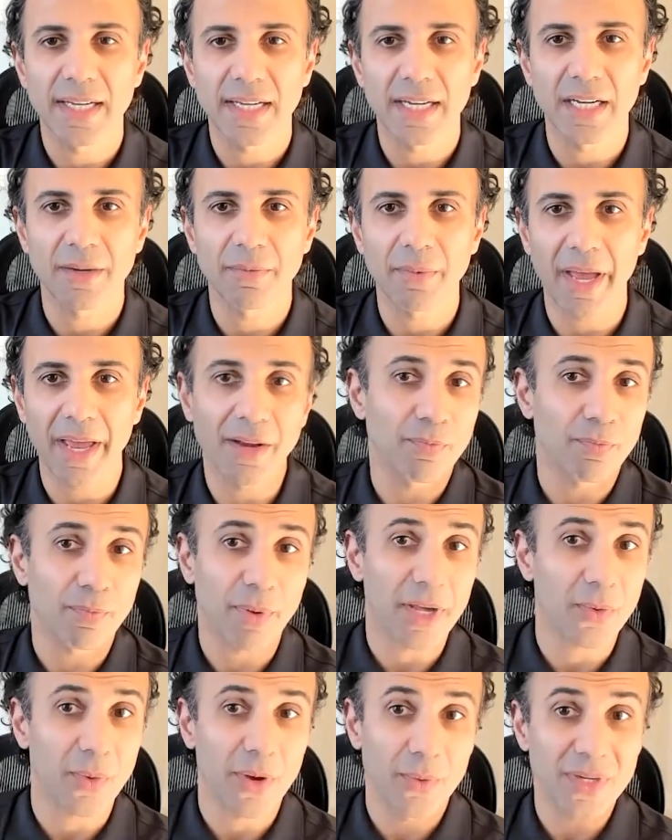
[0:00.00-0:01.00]
And
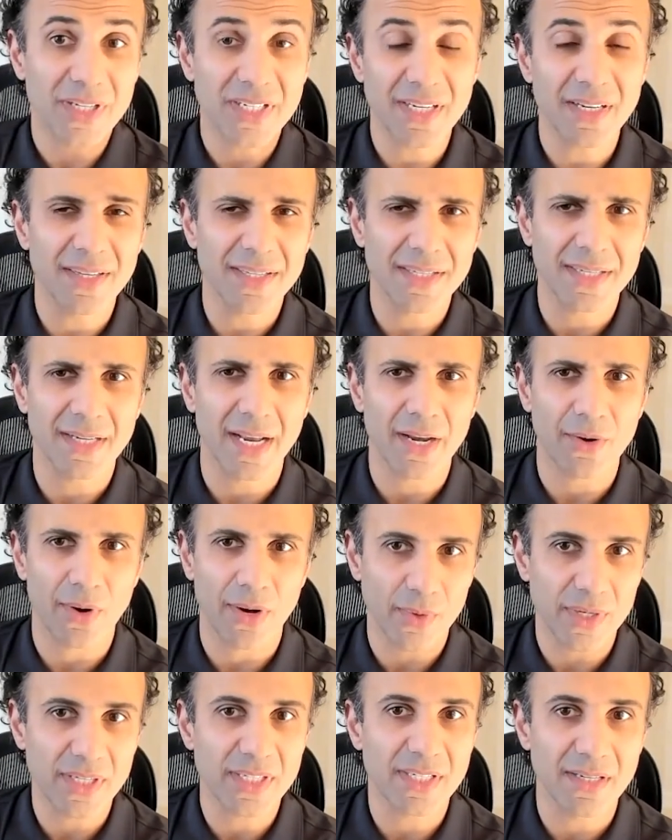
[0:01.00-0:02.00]
by the way, we see this today,
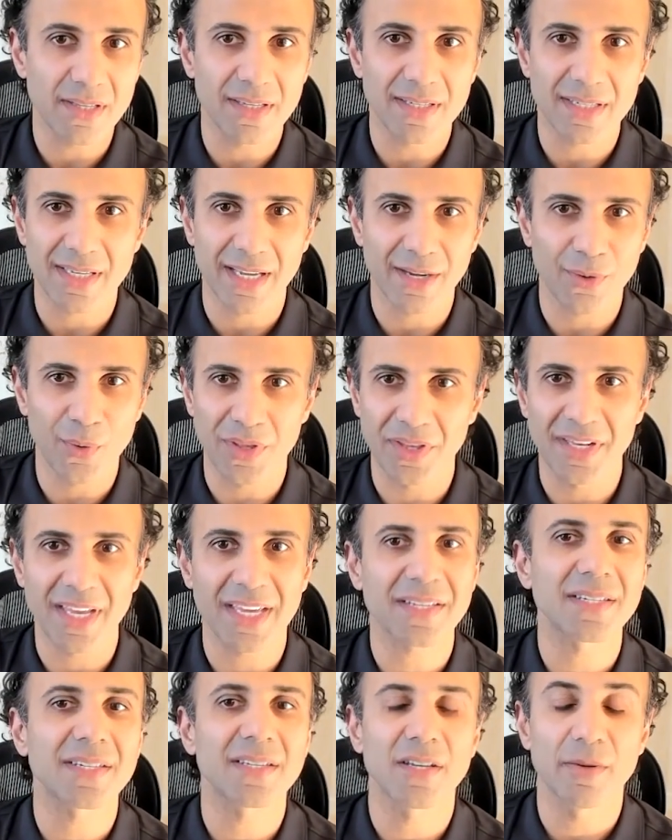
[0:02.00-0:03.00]
right? We see this like with
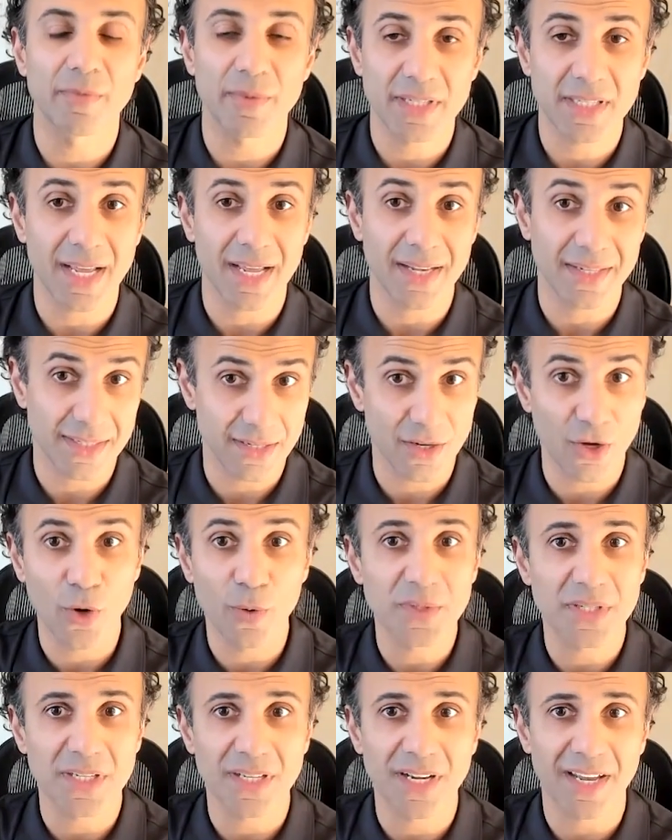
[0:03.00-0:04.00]
Nest thermostats in
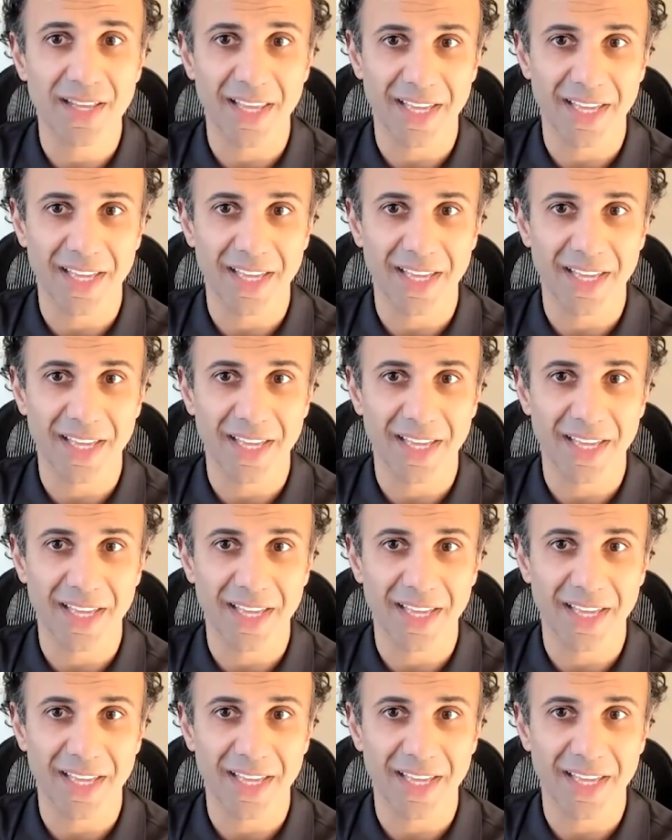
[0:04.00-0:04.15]
homes today.